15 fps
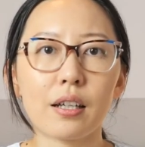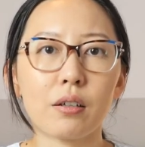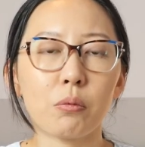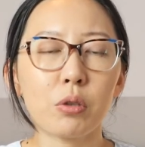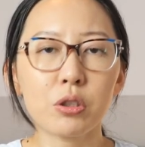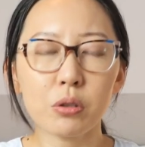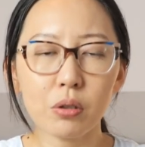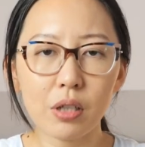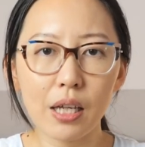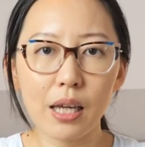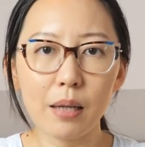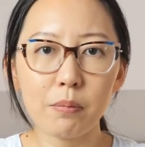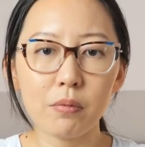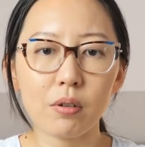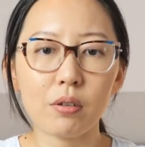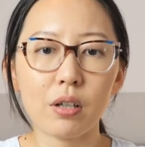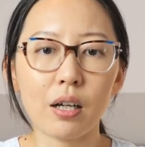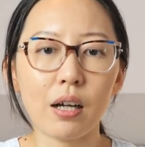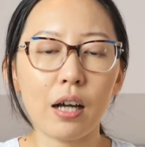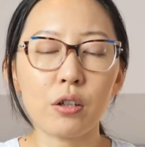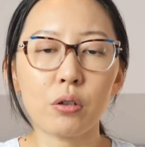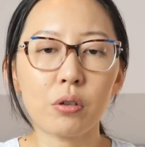What's your name?
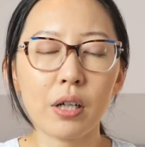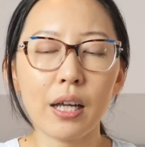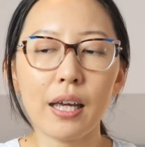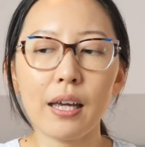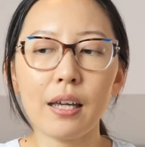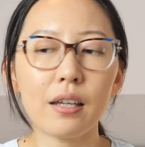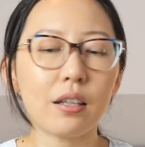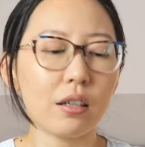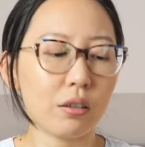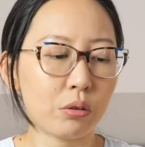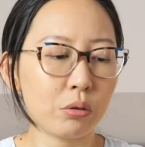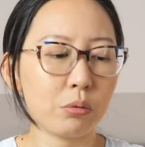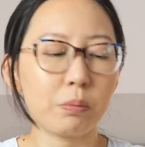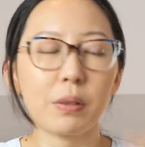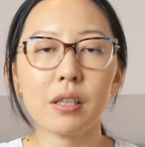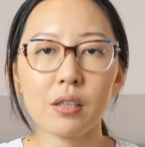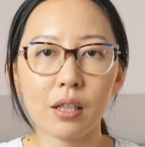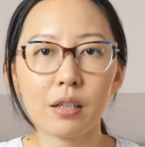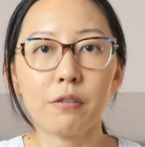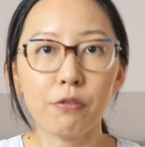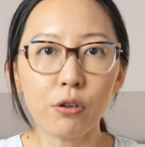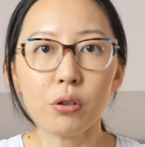Are you okay to be
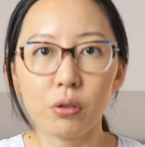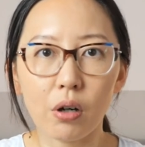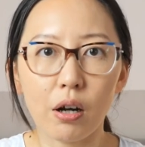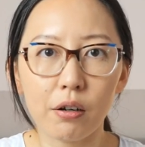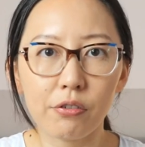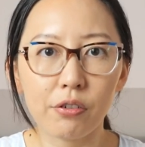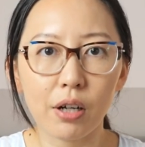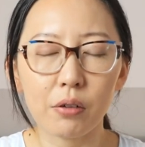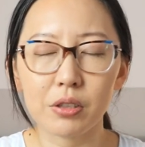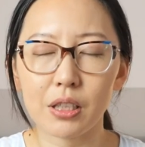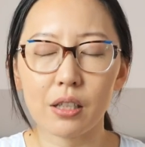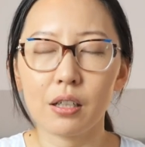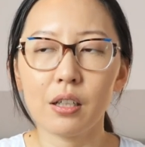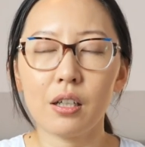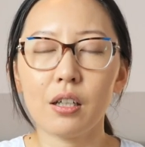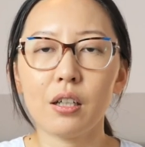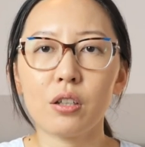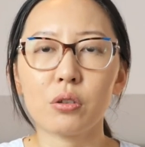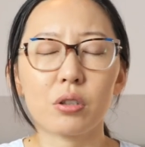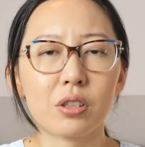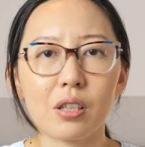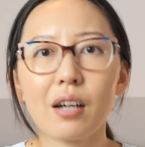taken photo of? I was like,
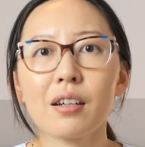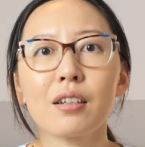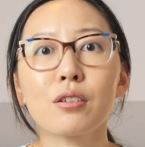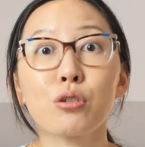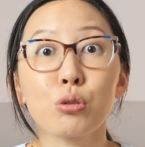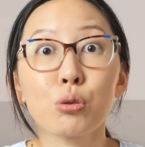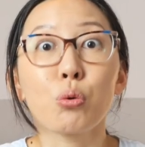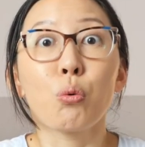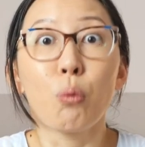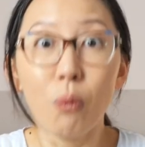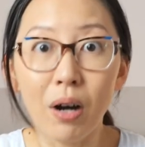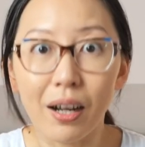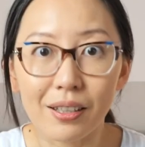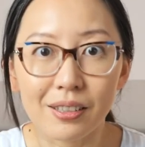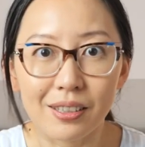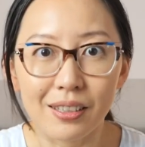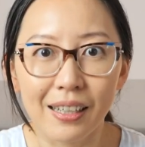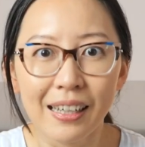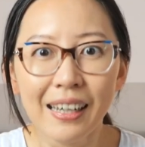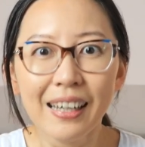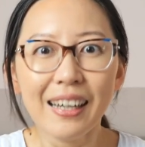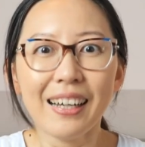you're starting to do what?
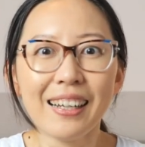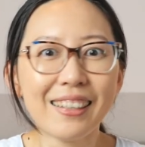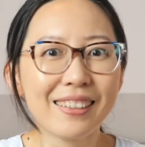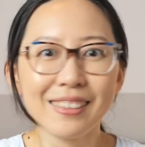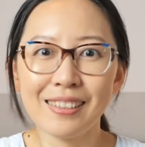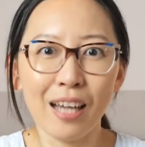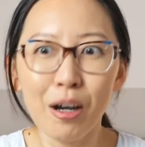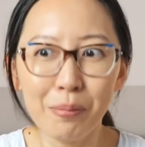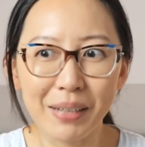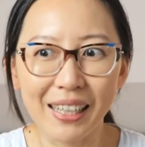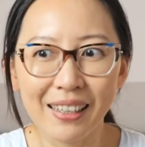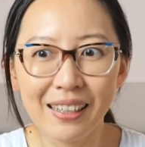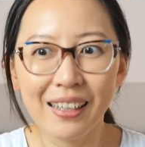Tell me.